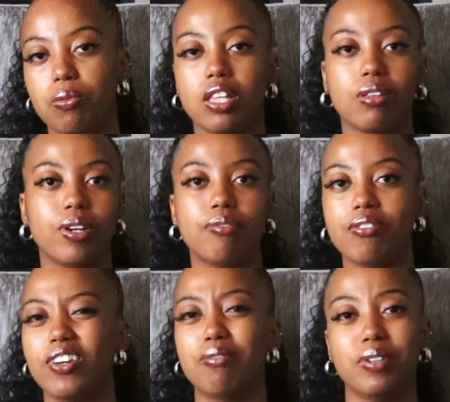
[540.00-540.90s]
with web
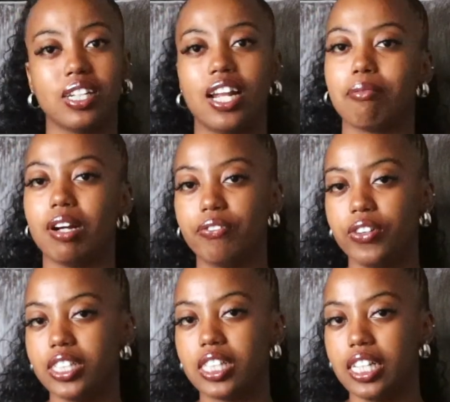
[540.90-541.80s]
development in like my
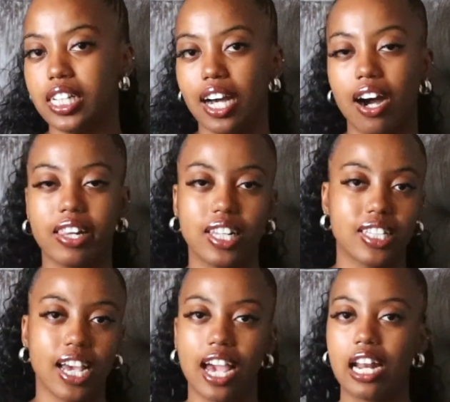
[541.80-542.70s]
first year on the
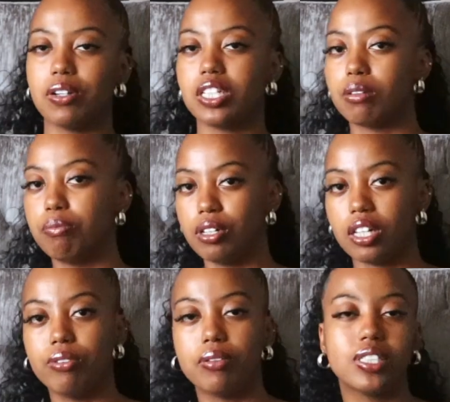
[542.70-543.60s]
side I was just
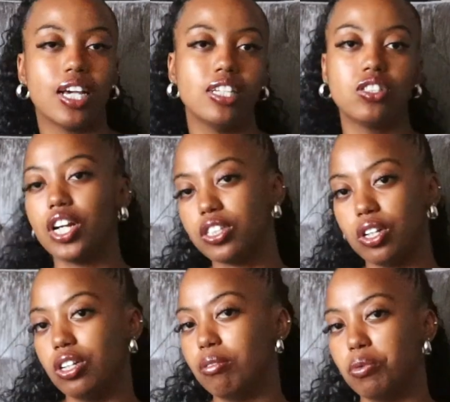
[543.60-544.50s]
building websites trying
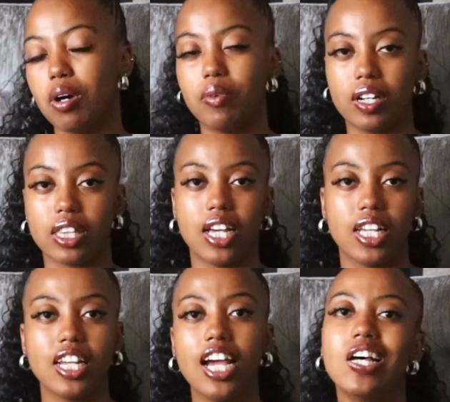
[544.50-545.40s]
to learn more about
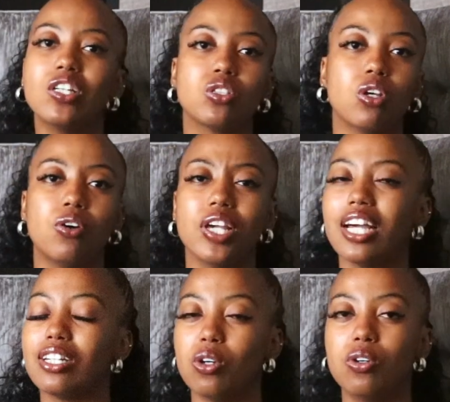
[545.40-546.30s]
that so
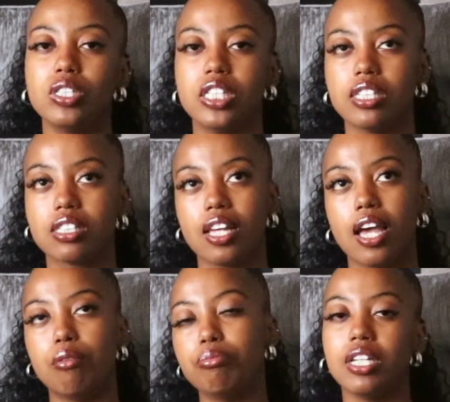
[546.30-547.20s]
yeah don't just
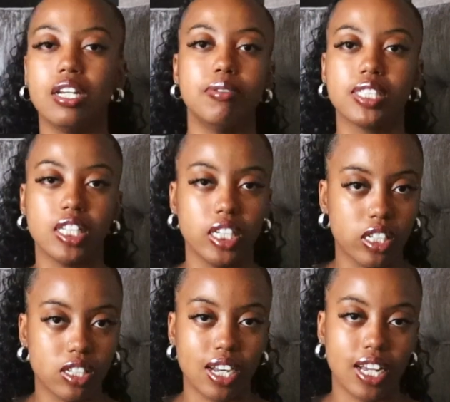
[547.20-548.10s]
be limited
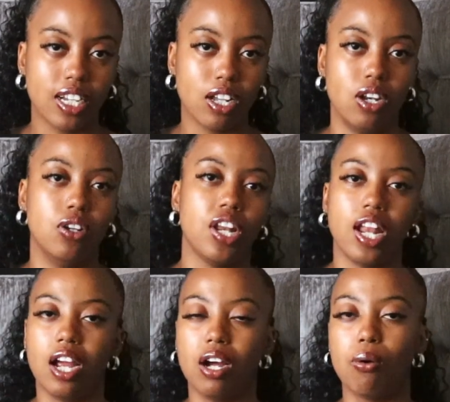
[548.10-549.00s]
to like
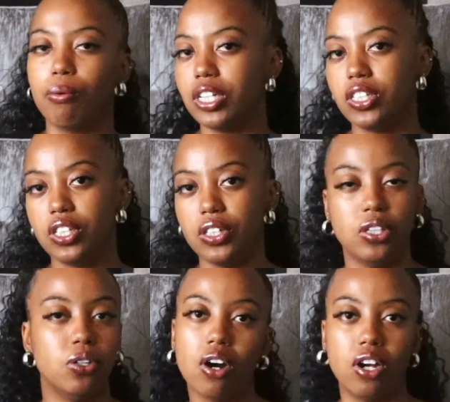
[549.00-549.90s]
learning what
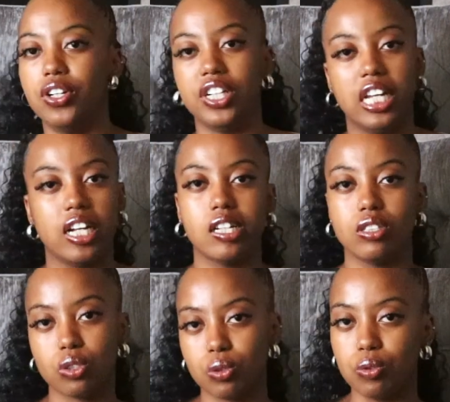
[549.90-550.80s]
you are learning
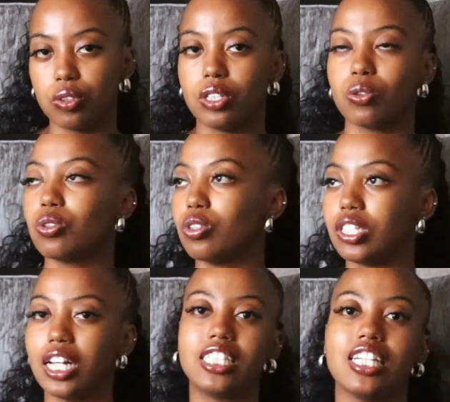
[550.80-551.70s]
in school there's also
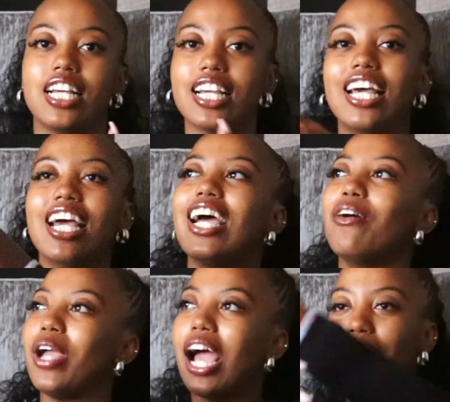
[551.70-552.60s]
such like
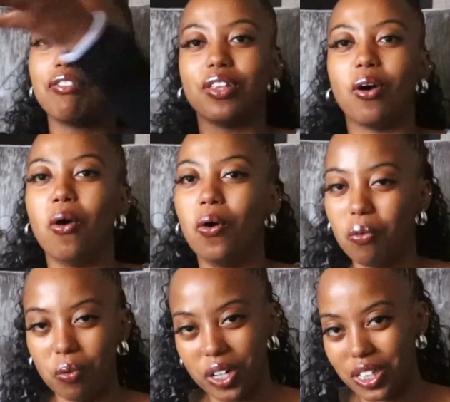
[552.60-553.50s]
we have the
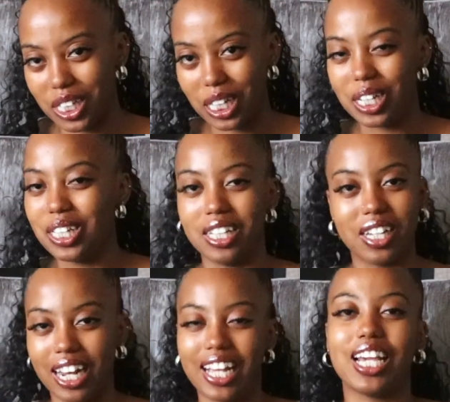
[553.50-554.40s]
whole world to
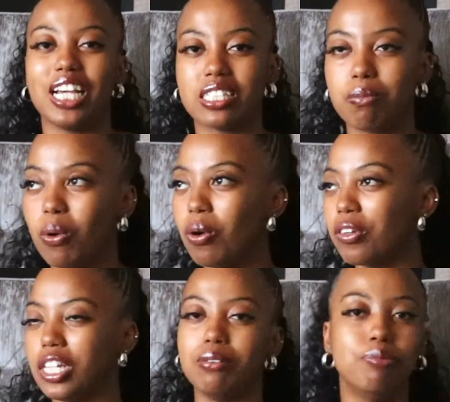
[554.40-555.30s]
like
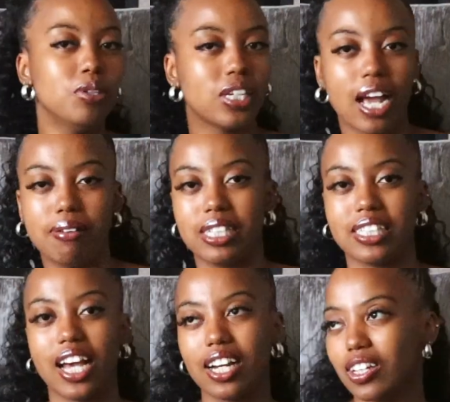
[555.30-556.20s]
explore there's boot camps
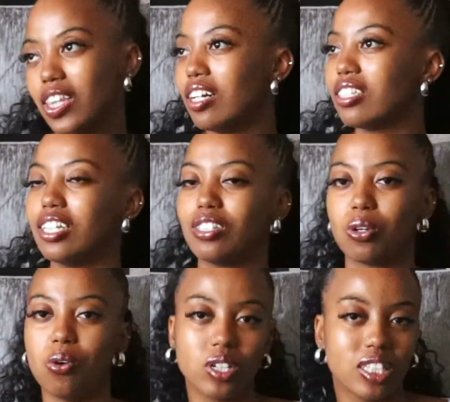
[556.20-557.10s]
there's hackathons there's
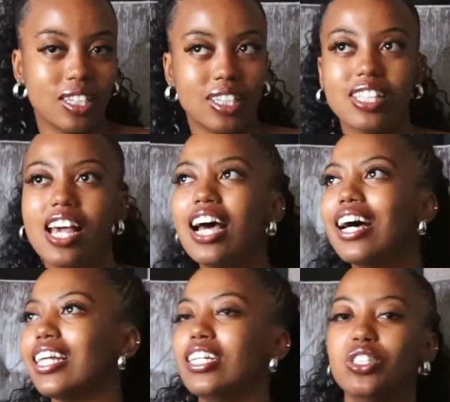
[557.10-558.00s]
courses
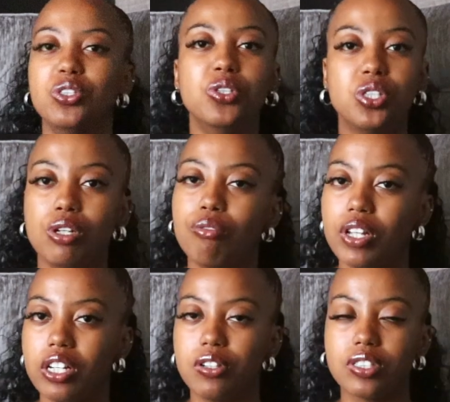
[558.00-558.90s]
there's youtube
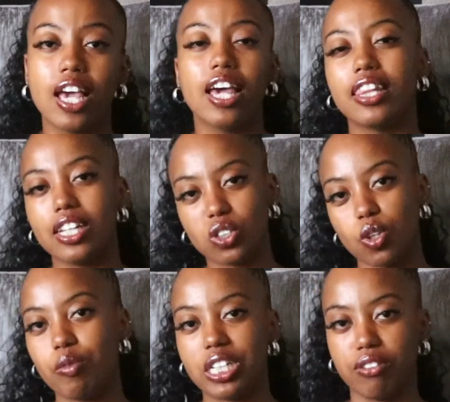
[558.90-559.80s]
videos there's
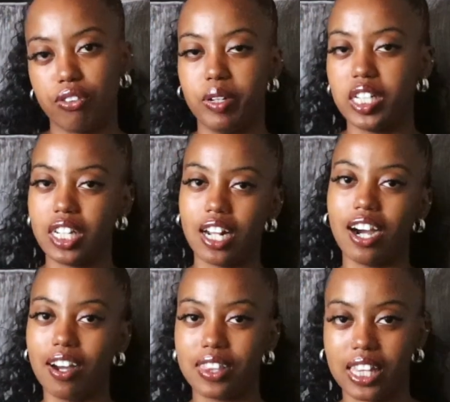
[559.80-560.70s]
so much information
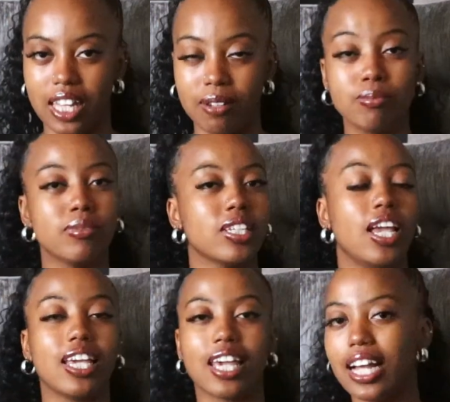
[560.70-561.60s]
out there
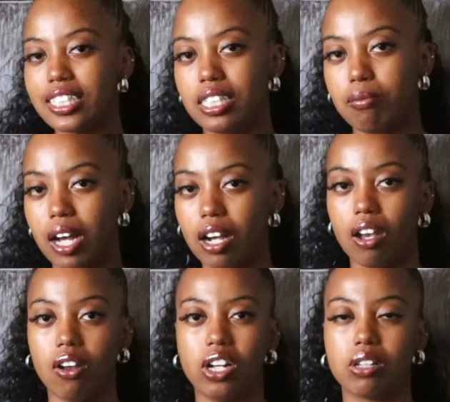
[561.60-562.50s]
it can seem like a
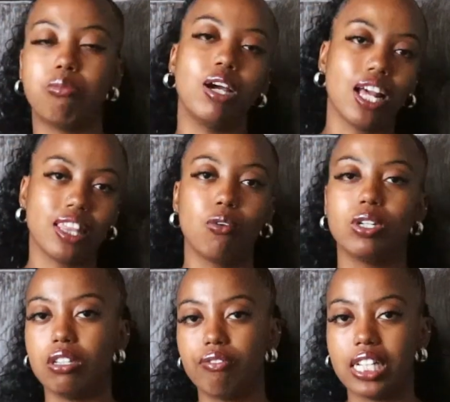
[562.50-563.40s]
lot but i think
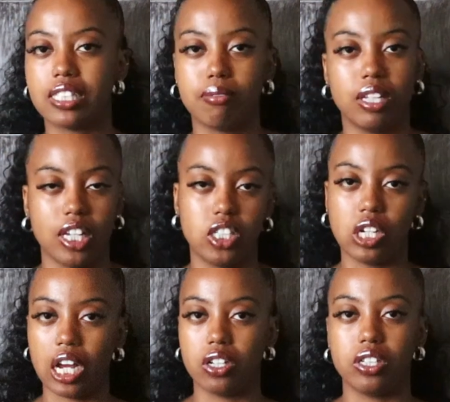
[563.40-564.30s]
once you find something that
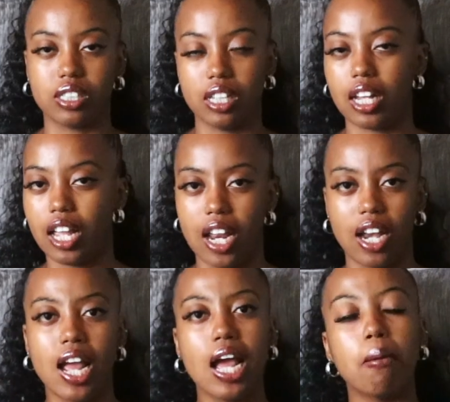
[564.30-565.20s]
you're interested
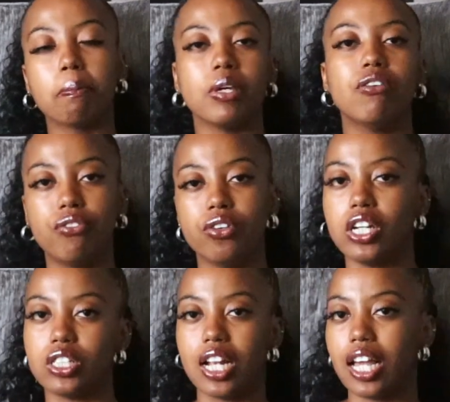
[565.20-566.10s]
in be
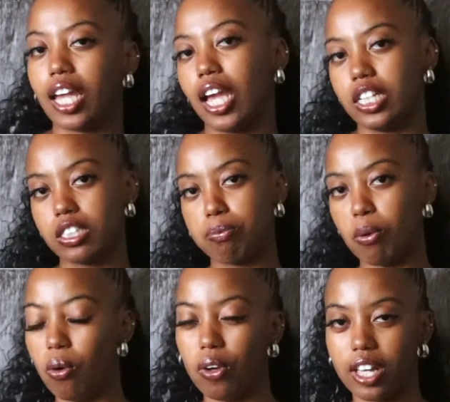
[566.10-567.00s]
free to like
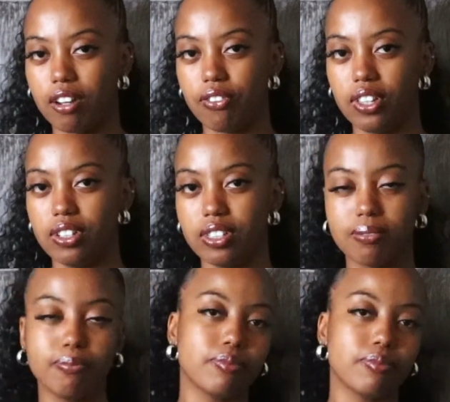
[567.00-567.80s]
explore that field